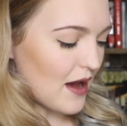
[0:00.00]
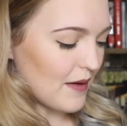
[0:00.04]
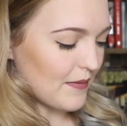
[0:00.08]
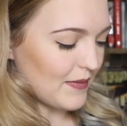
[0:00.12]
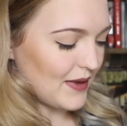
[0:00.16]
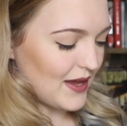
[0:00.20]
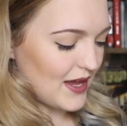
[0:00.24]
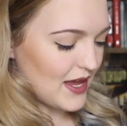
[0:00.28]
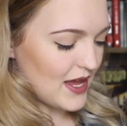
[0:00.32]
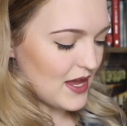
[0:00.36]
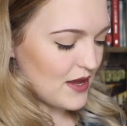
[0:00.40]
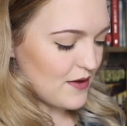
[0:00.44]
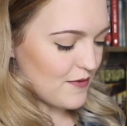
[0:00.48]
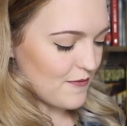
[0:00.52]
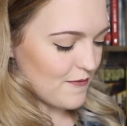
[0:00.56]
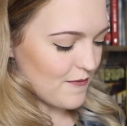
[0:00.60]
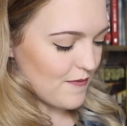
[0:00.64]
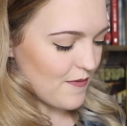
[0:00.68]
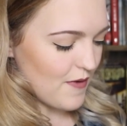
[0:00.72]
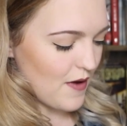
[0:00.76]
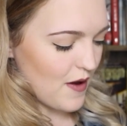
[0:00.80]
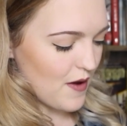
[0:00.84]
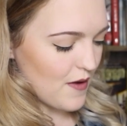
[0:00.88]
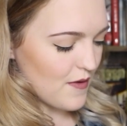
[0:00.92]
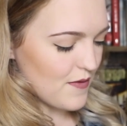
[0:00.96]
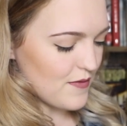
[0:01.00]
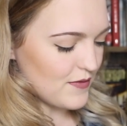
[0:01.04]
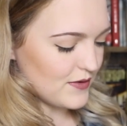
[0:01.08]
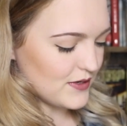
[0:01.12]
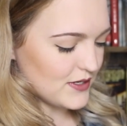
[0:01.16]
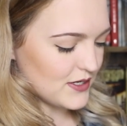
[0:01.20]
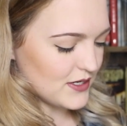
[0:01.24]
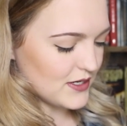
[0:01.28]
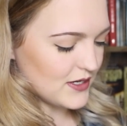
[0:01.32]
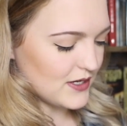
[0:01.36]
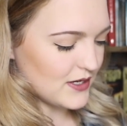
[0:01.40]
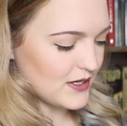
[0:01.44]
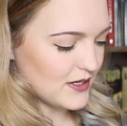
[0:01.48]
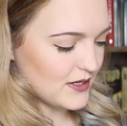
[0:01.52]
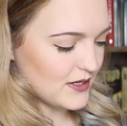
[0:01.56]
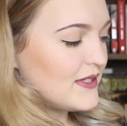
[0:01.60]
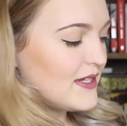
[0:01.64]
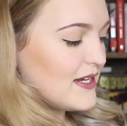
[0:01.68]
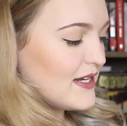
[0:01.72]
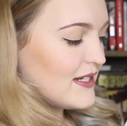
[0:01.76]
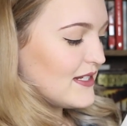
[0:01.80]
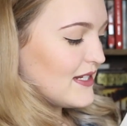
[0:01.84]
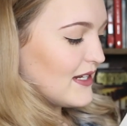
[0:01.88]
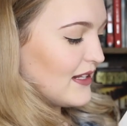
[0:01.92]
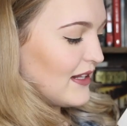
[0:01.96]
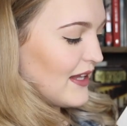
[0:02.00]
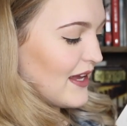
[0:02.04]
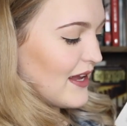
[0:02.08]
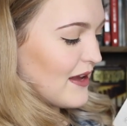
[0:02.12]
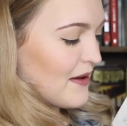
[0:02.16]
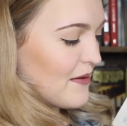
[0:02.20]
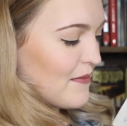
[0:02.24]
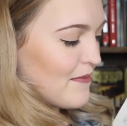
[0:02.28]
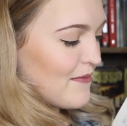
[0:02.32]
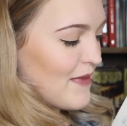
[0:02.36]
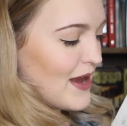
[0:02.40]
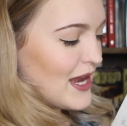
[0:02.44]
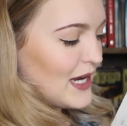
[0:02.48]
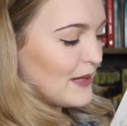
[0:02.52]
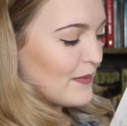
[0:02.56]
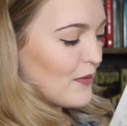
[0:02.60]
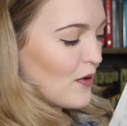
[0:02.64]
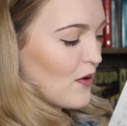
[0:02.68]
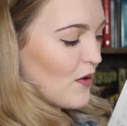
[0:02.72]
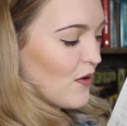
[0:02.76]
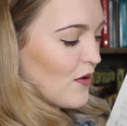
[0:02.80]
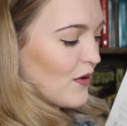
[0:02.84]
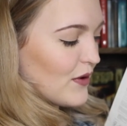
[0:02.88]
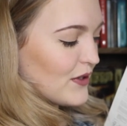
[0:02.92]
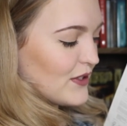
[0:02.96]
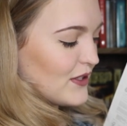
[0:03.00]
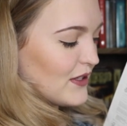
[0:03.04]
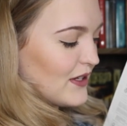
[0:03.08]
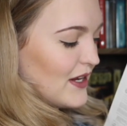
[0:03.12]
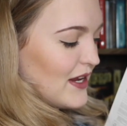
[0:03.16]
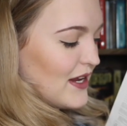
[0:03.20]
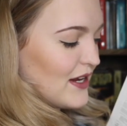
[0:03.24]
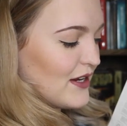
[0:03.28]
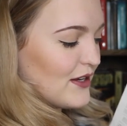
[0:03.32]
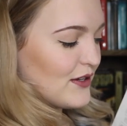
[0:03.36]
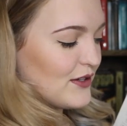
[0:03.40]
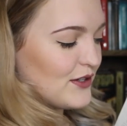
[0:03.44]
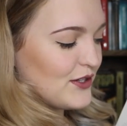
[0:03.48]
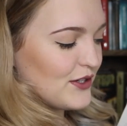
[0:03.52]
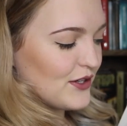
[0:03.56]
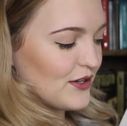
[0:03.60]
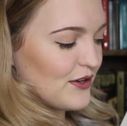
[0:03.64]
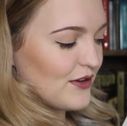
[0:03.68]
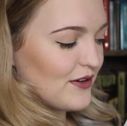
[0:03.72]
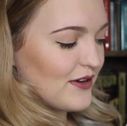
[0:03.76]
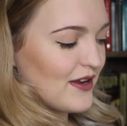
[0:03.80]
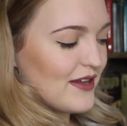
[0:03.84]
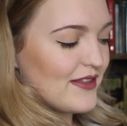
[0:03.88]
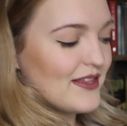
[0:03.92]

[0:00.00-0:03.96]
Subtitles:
he wrote, "Dear Tilly, made more awesome in June."